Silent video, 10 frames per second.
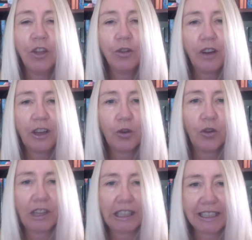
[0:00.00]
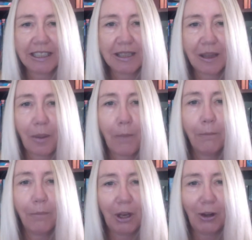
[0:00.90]
You'll find all the links
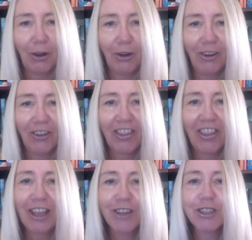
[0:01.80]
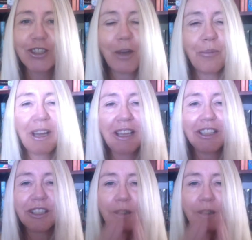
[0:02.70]
below. Thank you so much.